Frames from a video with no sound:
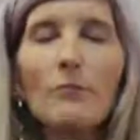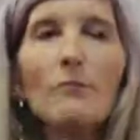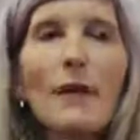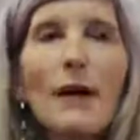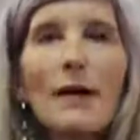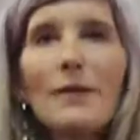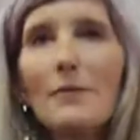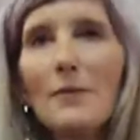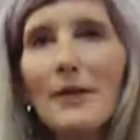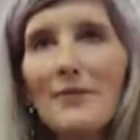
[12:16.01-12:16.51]

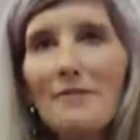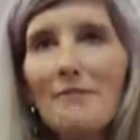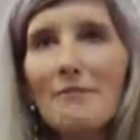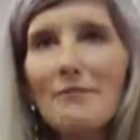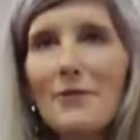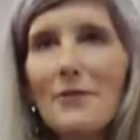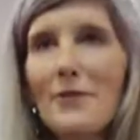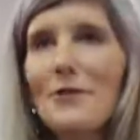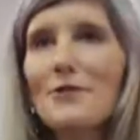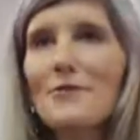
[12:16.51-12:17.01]
Maybe
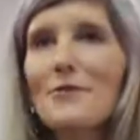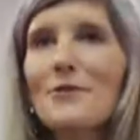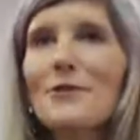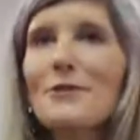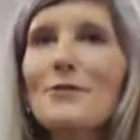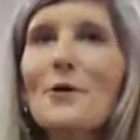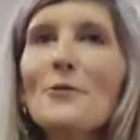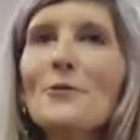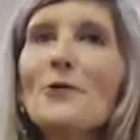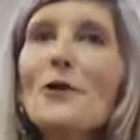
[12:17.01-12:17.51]
for those of you
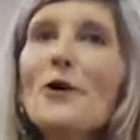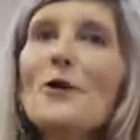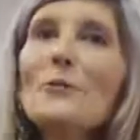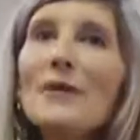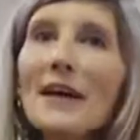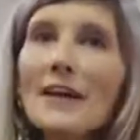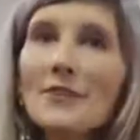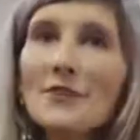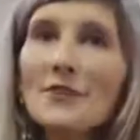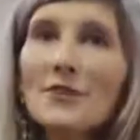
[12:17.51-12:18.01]
who don't know
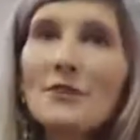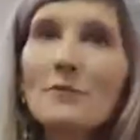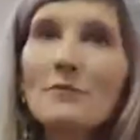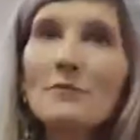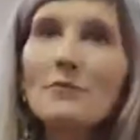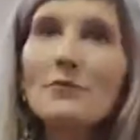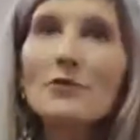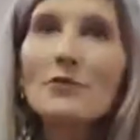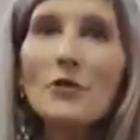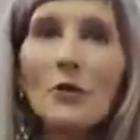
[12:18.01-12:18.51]
me, I should
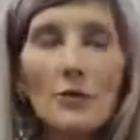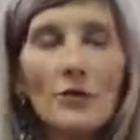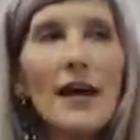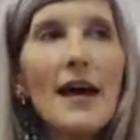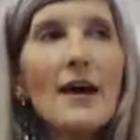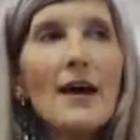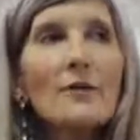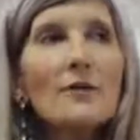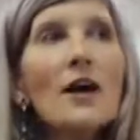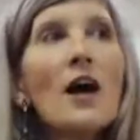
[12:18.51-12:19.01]
slow
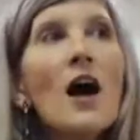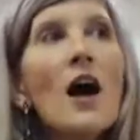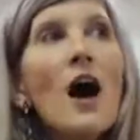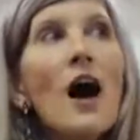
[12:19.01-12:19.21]
down.